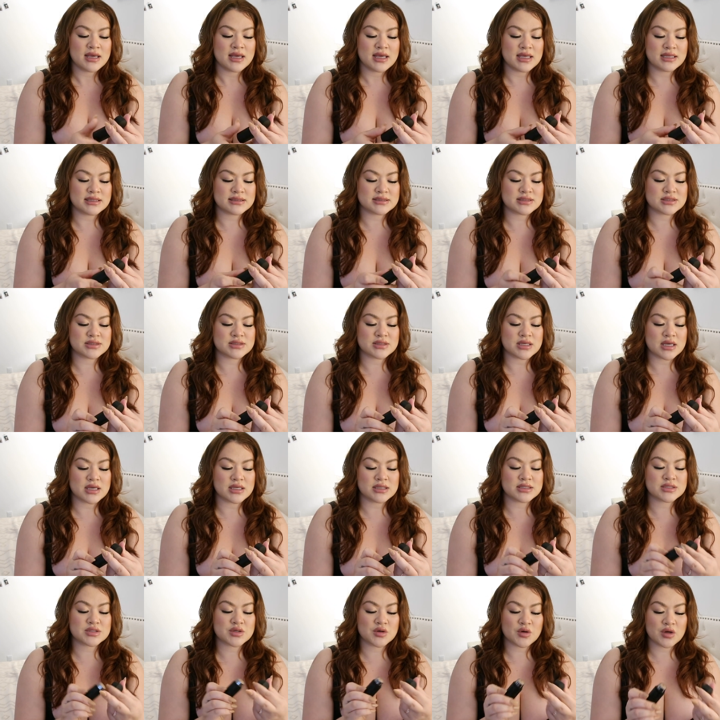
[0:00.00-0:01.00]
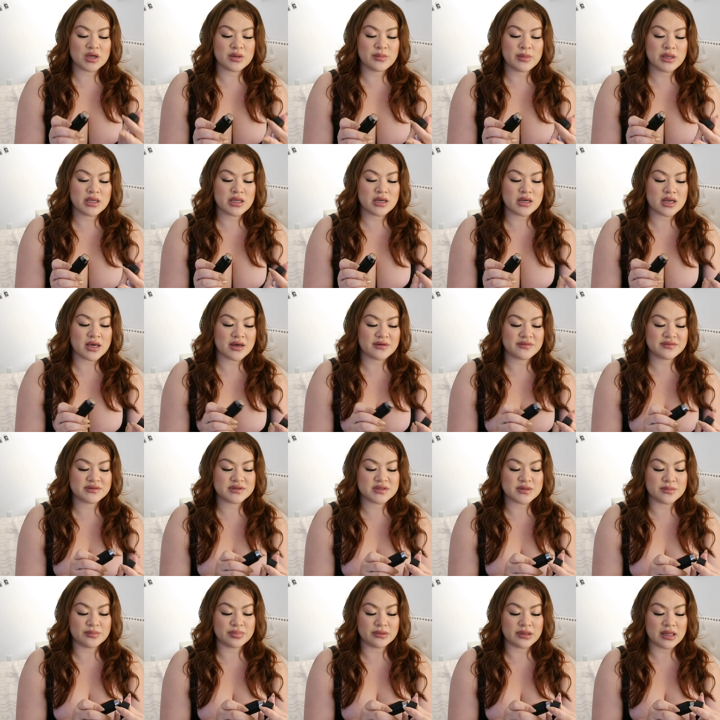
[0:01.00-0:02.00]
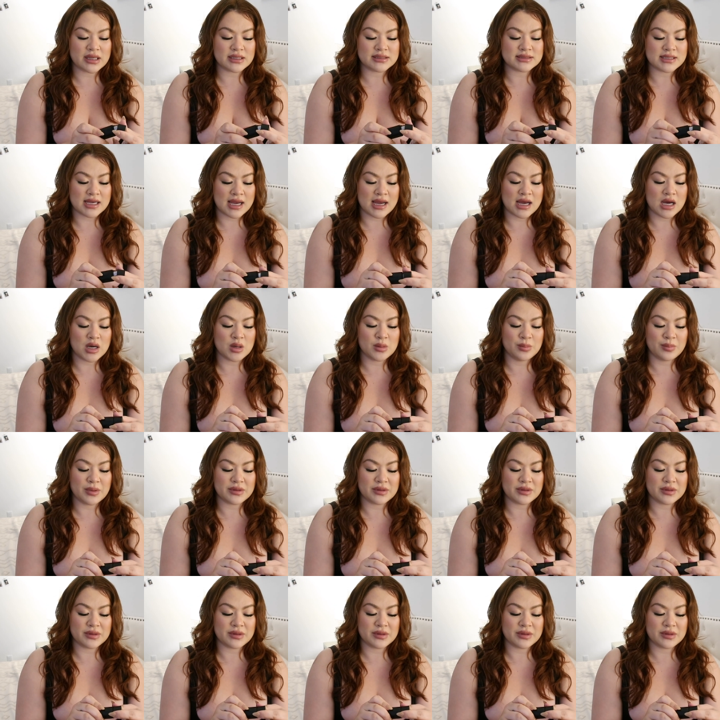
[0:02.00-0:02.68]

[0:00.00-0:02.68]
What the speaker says: it's creamy enough to blend out,